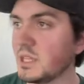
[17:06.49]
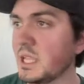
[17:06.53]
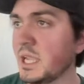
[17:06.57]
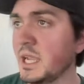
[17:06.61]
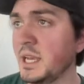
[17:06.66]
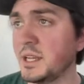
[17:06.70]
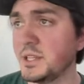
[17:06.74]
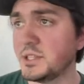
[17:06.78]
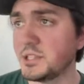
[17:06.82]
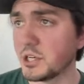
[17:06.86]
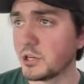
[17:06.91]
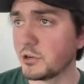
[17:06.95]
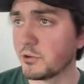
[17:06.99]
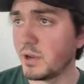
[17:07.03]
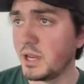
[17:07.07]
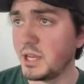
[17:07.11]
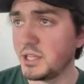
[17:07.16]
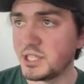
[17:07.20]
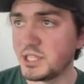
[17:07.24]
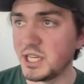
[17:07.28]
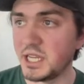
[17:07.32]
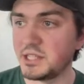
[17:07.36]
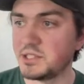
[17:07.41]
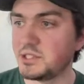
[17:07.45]
And it's a great
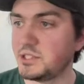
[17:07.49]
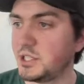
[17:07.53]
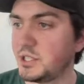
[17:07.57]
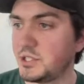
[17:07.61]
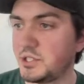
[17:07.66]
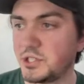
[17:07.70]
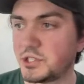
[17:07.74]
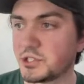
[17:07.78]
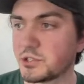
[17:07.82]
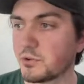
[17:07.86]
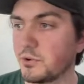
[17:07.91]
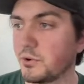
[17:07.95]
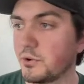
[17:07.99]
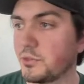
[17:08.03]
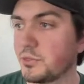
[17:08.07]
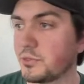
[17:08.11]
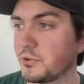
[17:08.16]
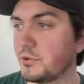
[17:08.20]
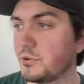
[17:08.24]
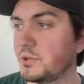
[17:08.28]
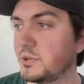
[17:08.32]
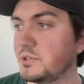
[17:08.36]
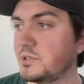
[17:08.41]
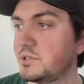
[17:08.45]
chance just to scroll
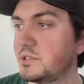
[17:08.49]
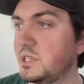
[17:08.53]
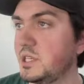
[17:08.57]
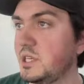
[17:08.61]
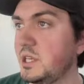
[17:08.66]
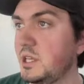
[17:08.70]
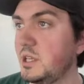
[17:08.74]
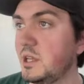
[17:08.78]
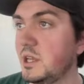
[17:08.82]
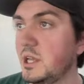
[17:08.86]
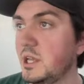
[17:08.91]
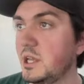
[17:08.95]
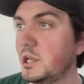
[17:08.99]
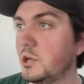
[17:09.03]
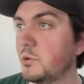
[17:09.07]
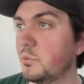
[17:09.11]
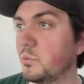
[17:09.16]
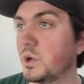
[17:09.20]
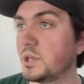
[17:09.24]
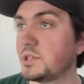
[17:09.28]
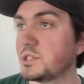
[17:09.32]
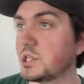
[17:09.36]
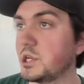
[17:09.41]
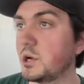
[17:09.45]
through and see
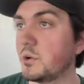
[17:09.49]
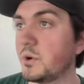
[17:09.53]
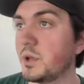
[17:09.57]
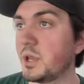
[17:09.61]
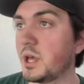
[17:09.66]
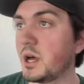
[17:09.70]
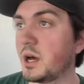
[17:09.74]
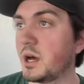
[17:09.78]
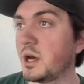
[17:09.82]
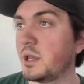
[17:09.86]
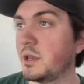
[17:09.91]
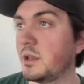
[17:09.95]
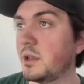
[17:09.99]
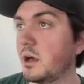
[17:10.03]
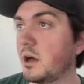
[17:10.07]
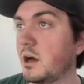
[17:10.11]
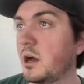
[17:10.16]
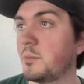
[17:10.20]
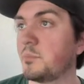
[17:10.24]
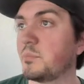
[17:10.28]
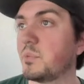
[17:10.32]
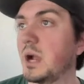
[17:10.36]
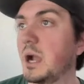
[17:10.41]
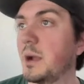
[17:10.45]
what's going
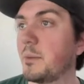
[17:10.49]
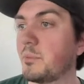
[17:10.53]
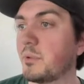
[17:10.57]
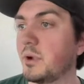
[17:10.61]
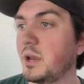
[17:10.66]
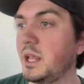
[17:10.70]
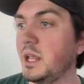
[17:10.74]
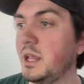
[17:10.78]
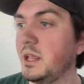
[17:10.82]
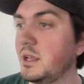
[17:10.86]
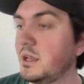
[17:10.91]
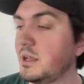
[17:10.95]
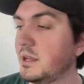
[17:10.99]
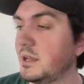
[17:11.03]
on property.